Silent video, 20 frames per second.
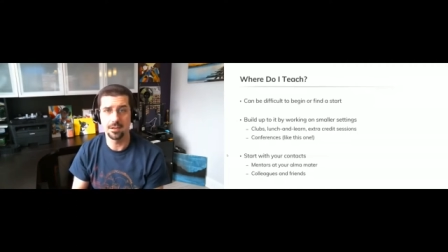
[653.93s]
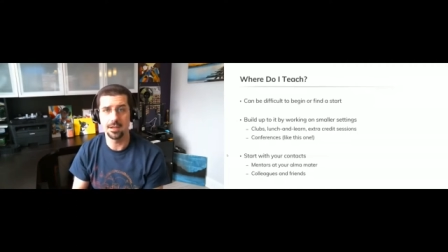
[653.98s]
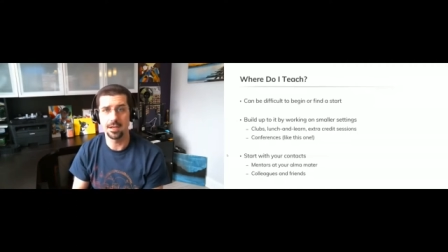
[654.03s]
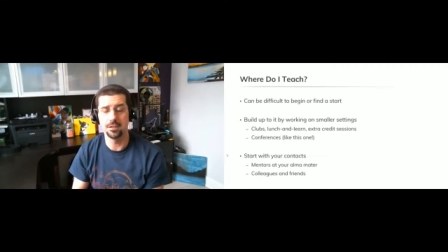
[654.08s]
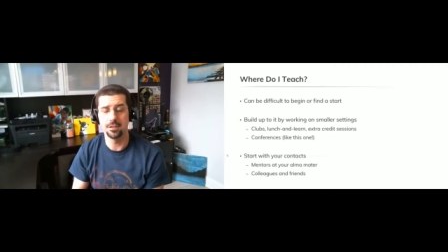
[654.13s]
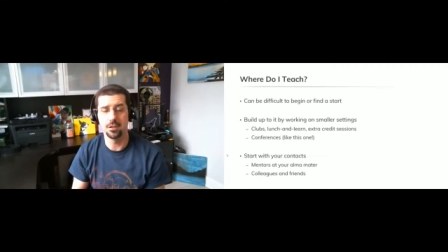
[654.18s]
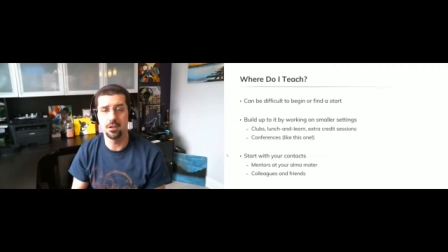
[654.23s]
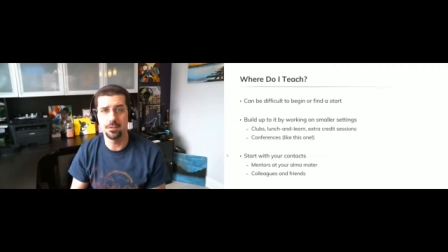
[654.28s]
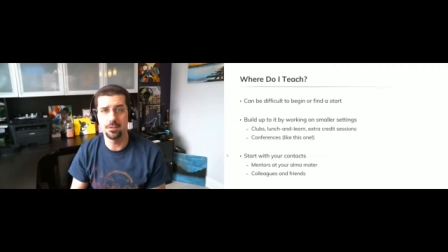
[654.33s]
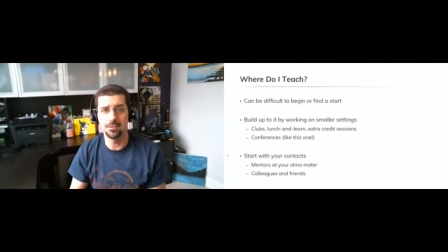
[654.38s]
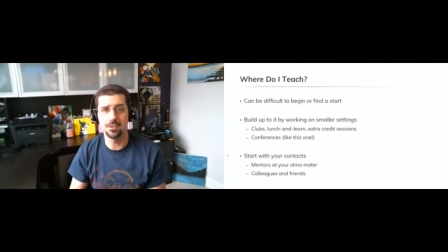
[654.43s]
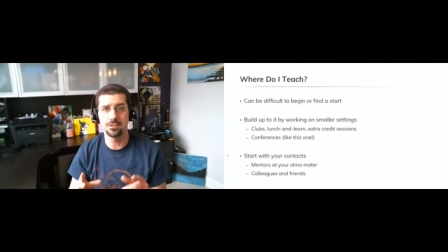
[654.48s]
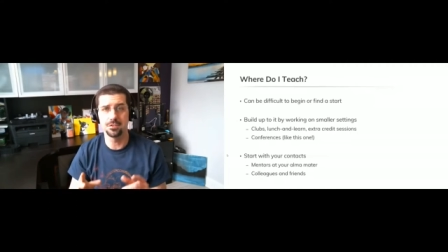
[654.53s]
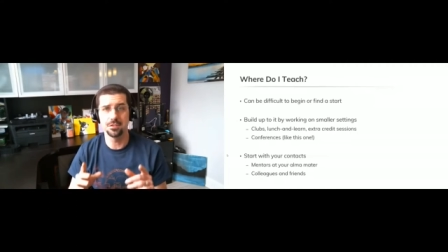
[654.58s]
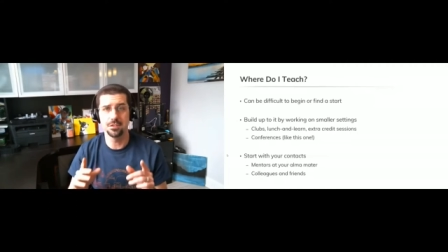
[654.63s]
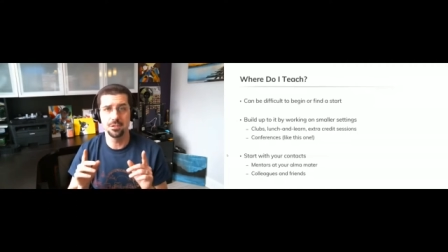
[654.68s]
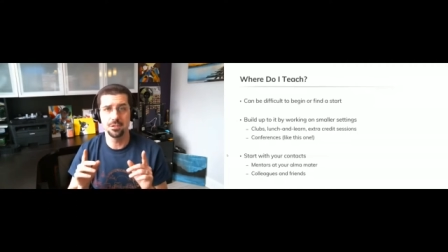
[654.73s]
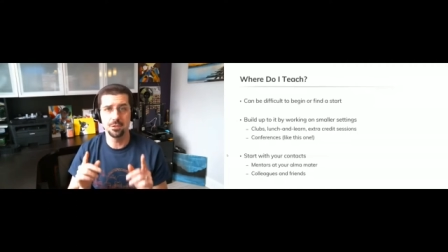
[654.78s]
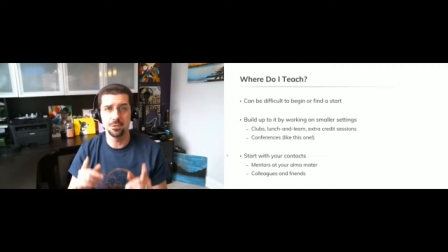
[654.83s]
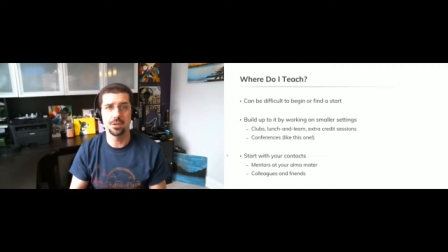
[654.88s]
I'd love to
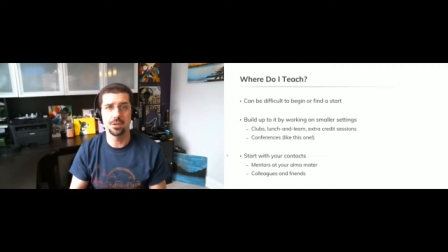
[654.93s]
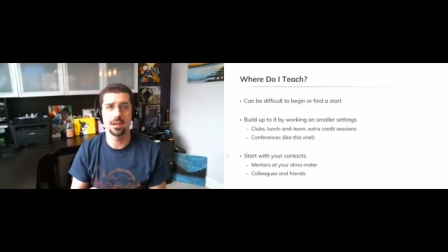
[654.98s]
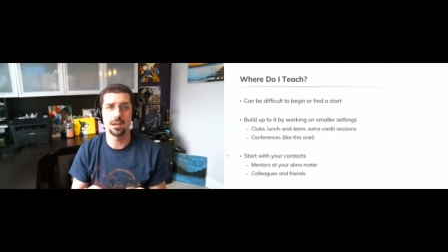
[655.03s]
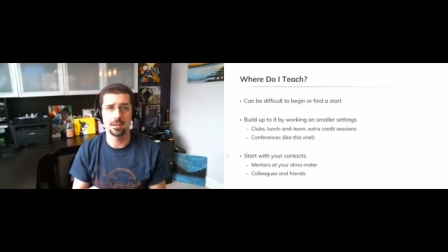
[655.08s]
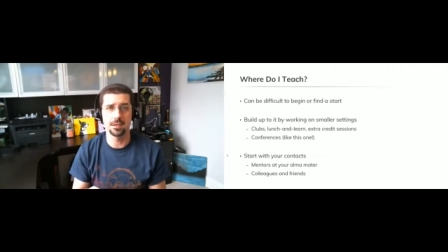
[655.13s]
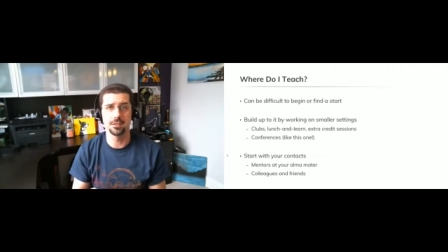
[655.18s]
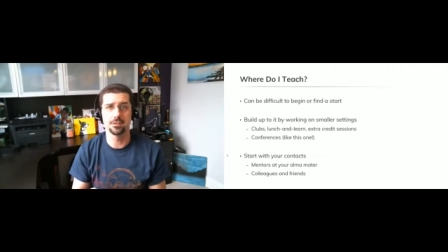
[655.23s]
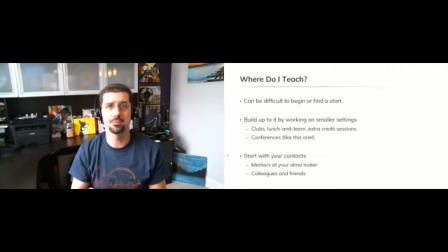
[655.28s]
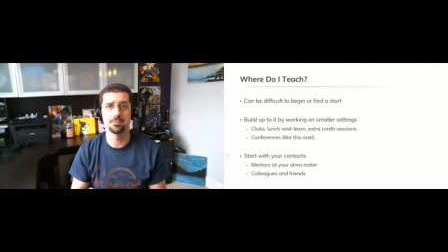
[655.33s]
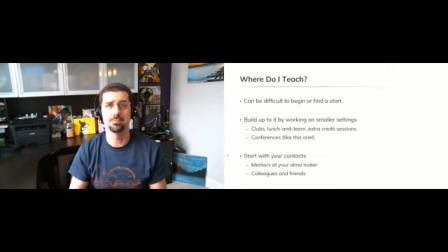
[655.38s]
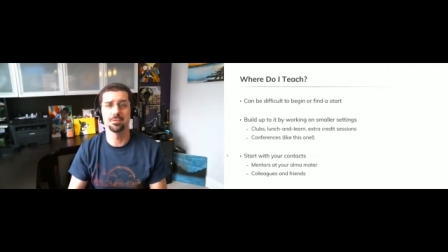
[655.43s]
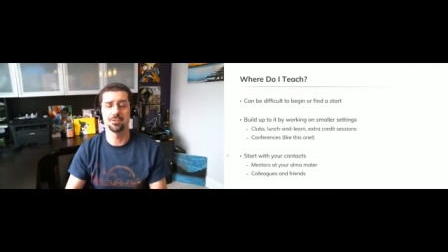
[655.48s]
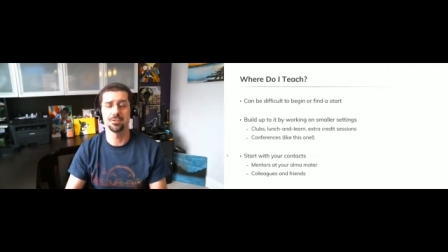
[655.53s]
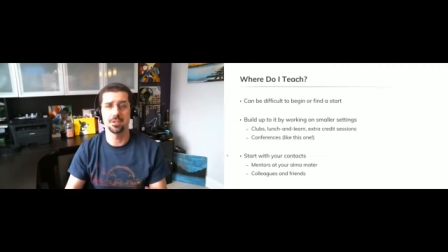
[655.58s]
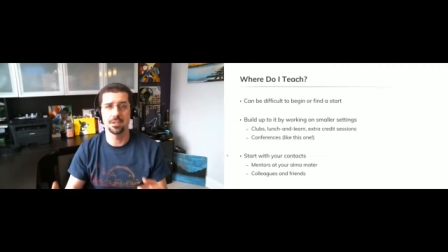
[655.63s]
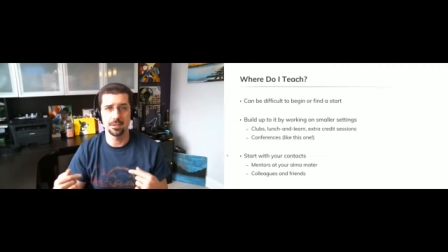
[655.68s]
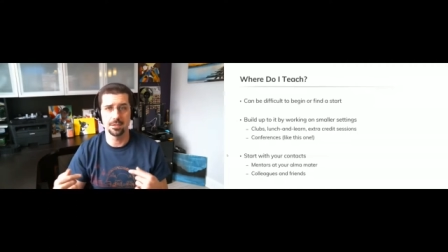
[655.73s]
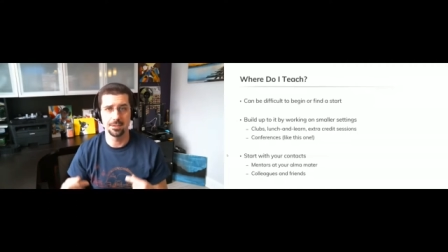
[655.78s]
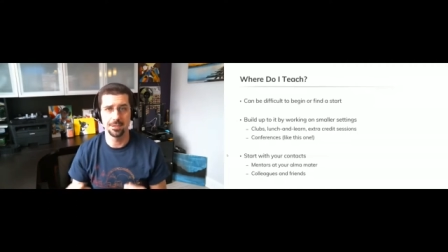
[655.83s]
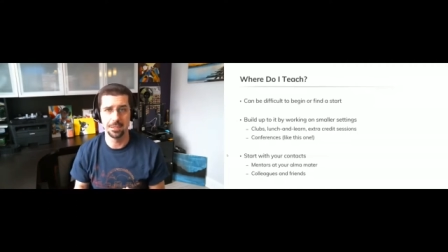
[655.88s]
see you guys
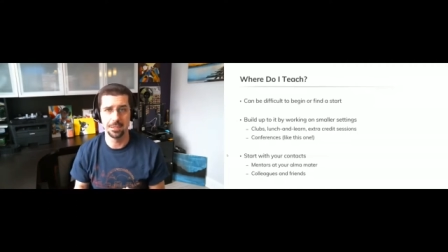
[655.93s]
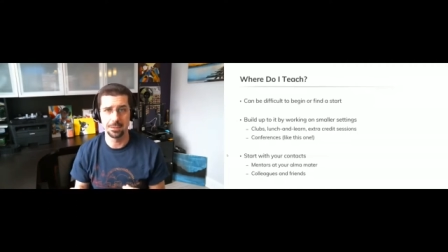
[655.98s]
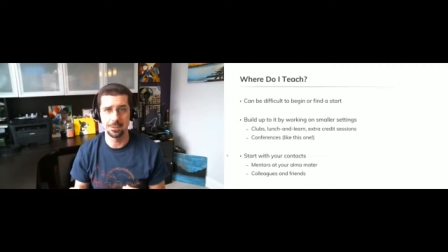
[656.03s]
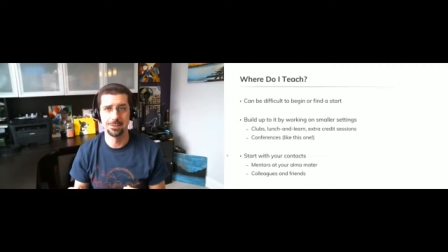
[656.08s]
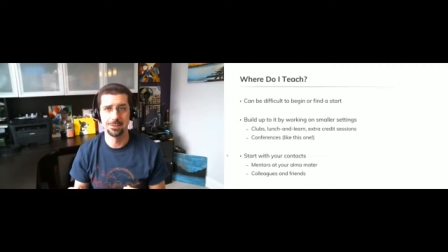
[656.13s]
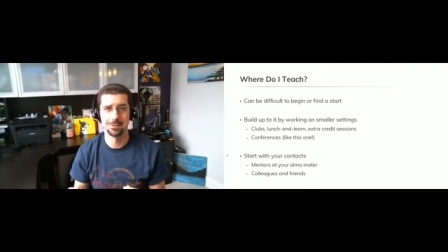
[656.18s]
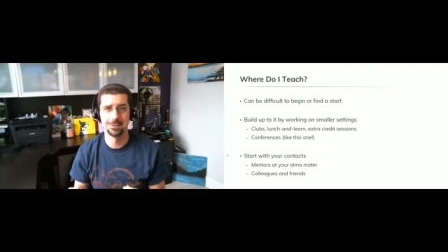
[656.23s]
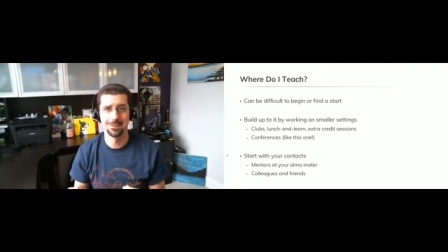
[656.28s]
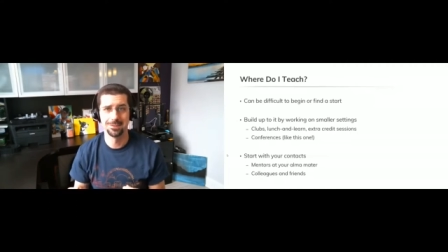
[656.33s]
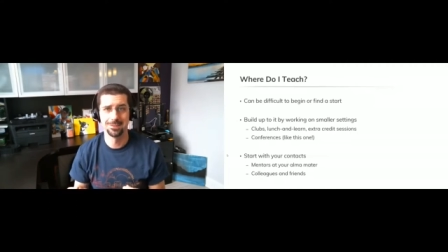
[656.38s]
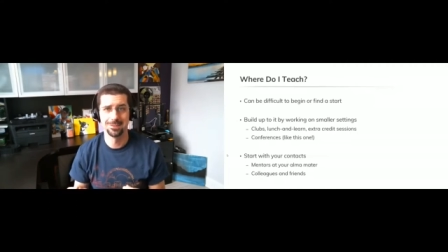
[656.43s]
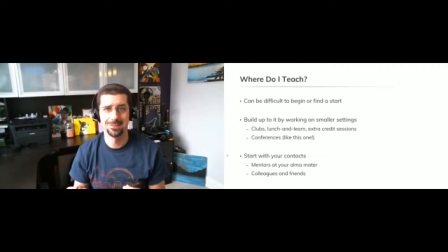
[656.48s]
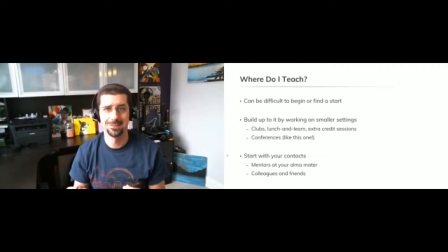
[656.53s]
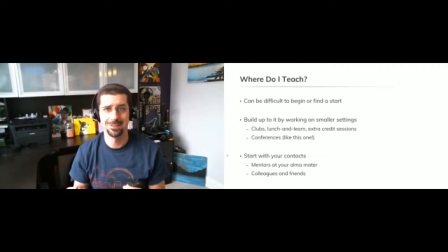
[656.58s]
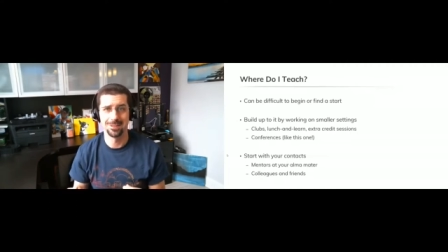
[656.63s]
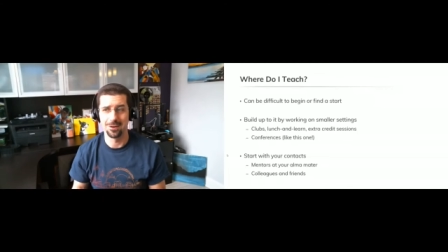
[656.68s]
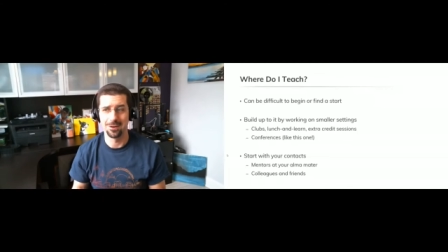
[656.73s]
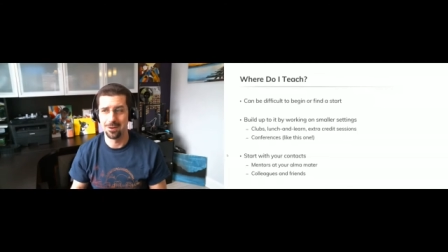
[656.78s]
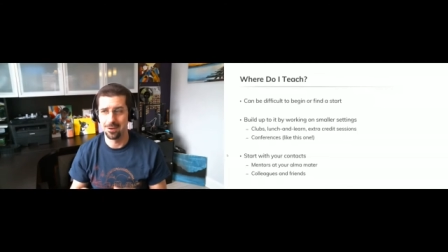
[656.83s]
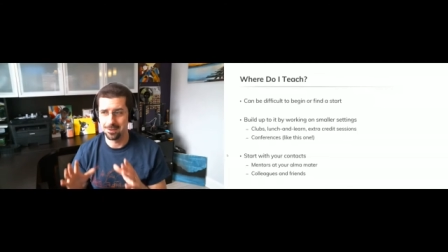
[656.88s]
present here
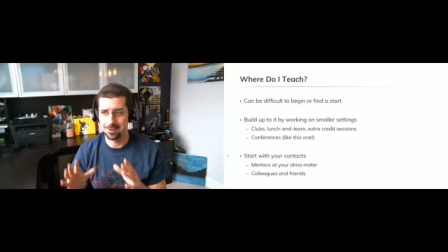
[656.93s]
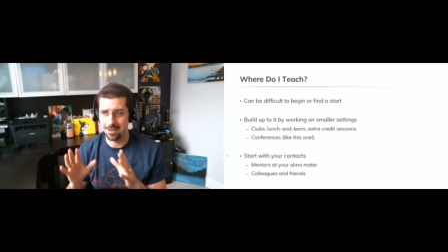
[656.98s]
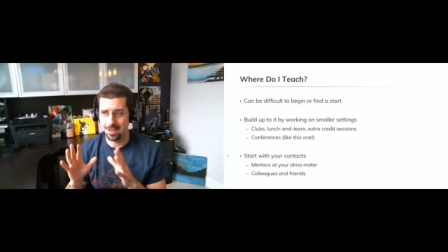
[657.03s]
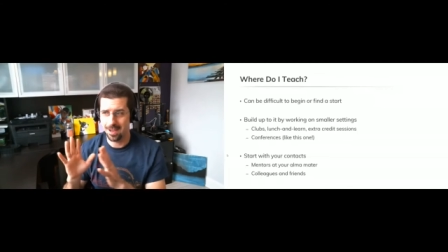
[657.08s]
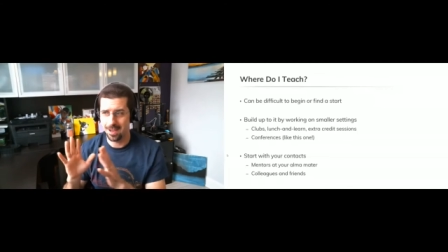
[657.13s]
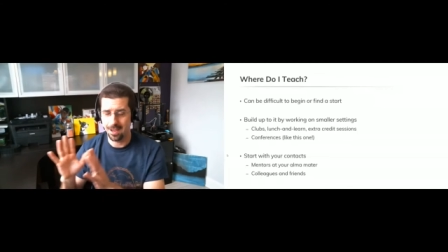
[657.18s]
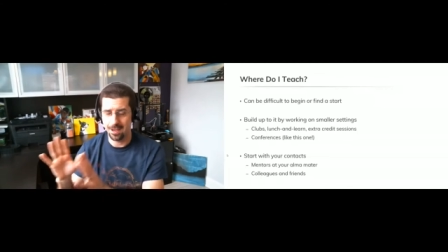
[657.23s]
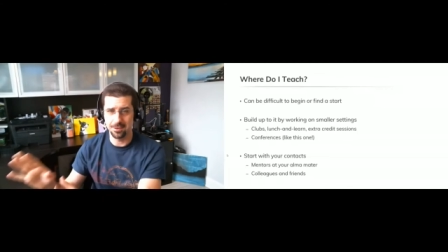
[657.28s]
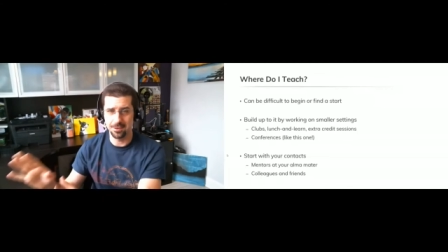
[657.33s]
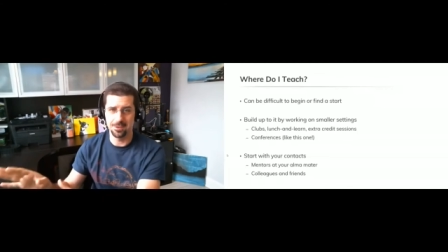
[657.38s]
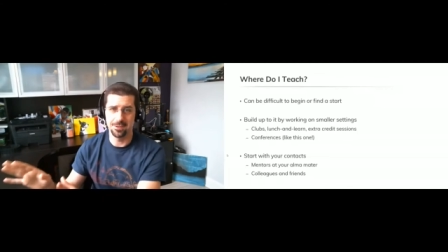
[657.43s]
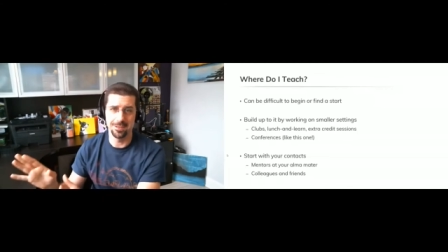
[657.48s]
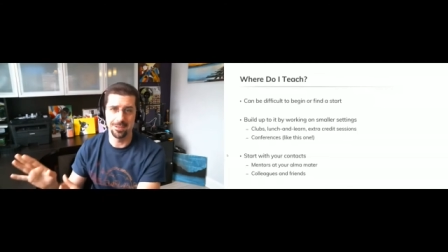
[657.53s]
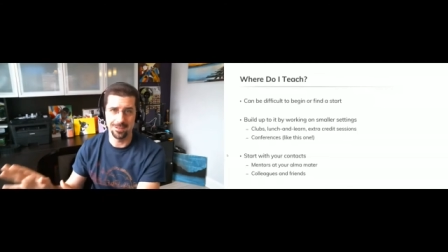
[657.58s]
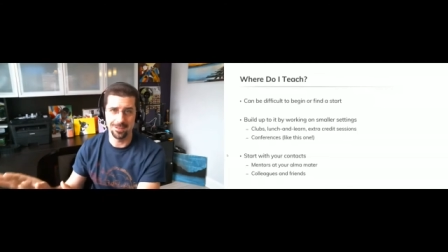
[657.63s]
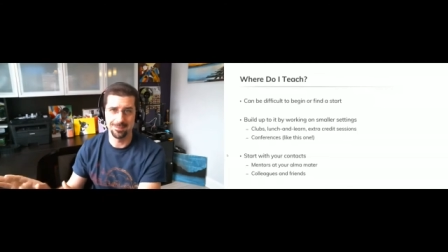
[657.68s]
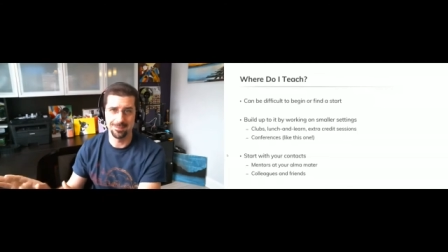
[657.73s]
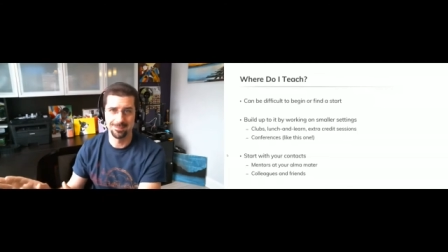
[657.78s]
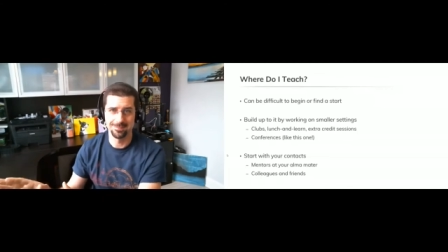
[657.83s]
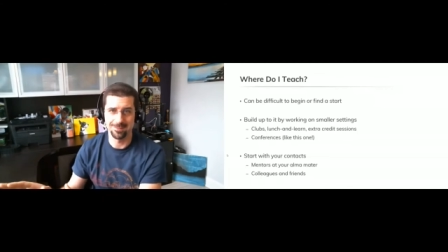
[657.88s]
on how you
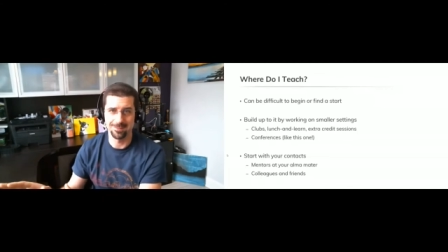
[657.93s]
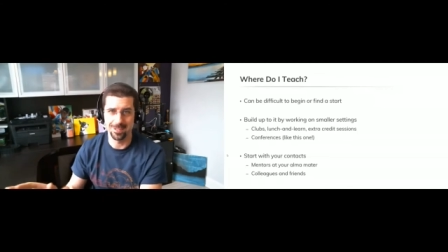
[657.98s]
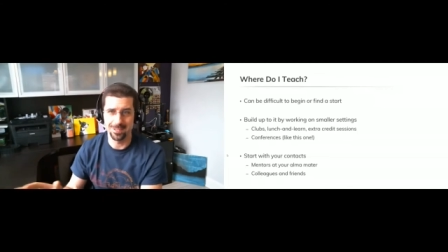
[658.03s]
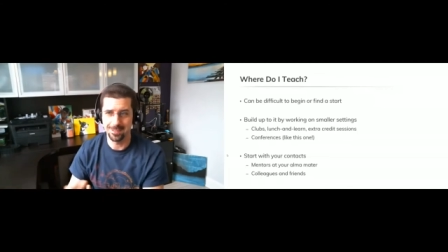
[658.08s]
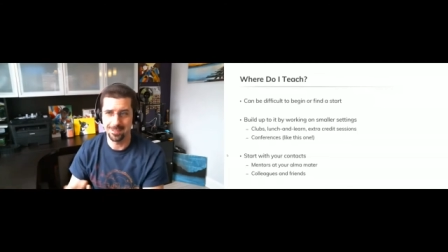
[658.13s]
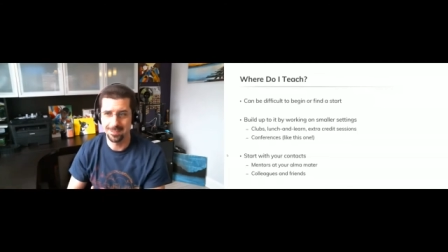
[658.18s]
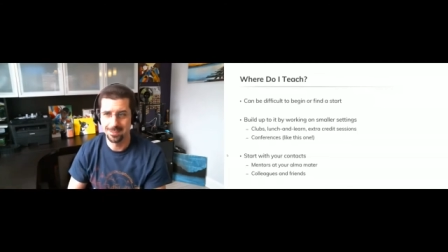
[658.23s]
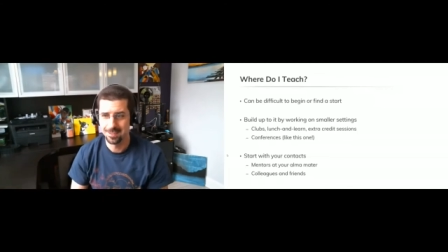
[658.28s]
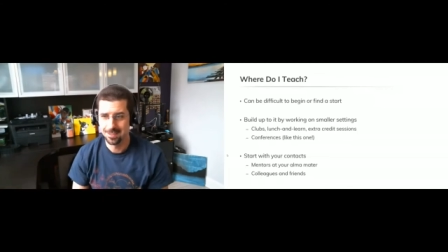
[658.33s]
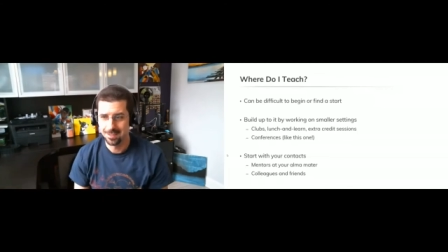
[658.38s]
did it, right?